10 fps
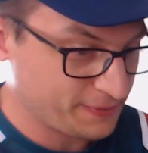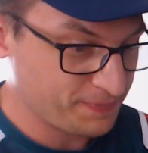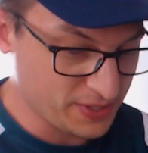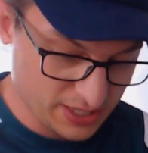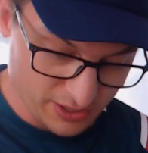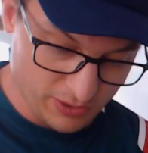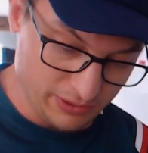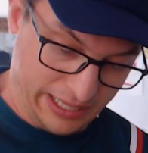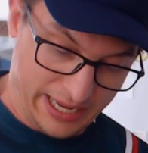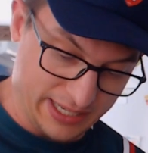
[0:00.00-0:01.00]
Still
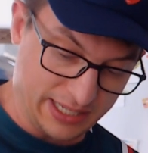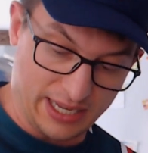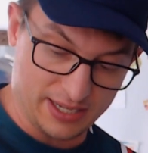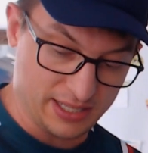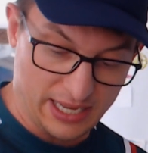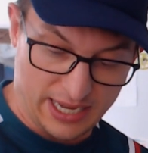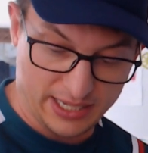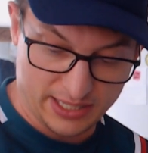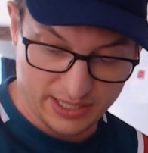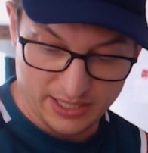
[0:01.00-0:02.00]
last, last,
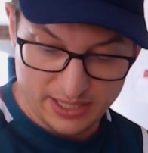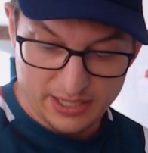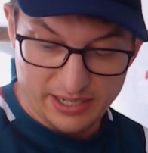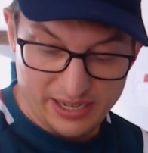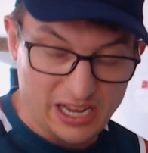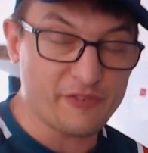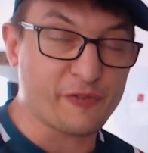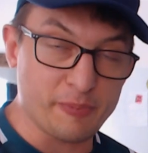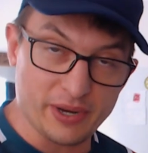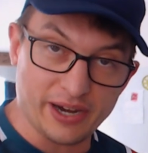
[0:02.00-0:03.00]
last. None
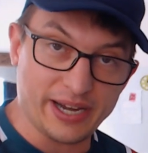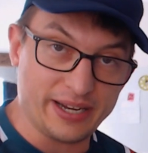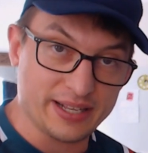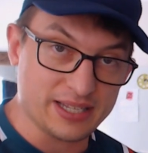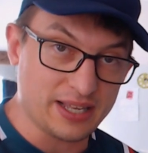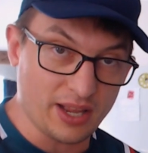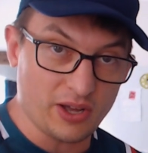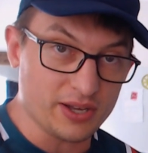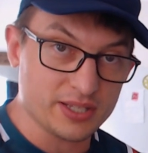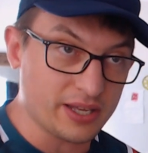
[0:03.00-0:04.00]
from nine. It's another
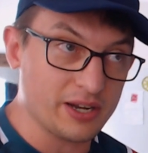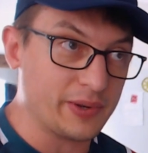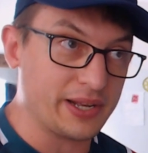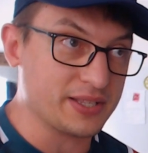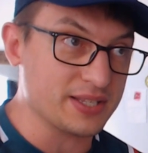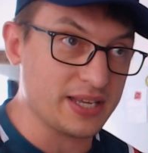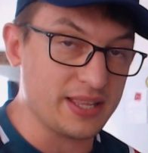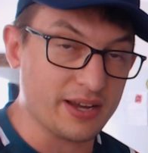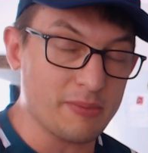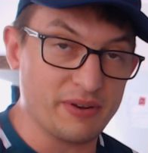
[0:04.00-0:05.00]
loss. I don't know what else to say.
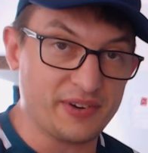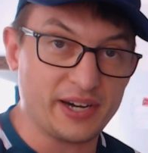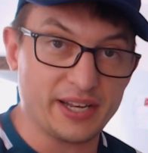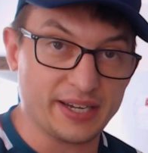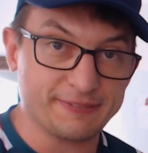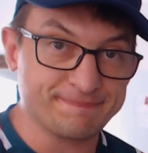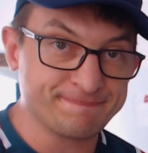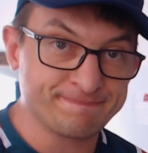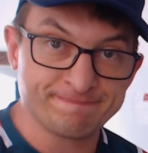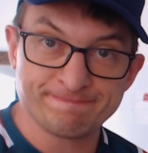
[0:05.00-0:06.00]
They got a bit of a hiding.
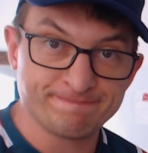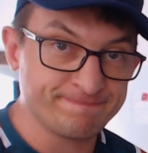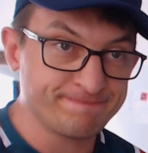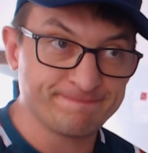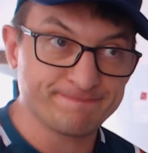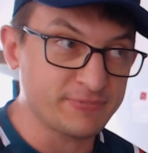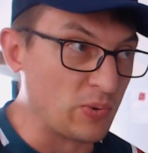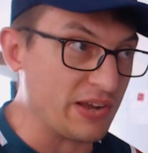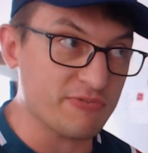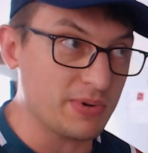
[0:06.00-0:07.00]

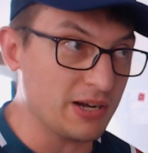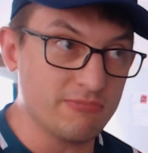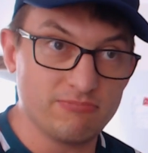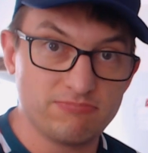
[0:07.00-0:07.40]
Away from home.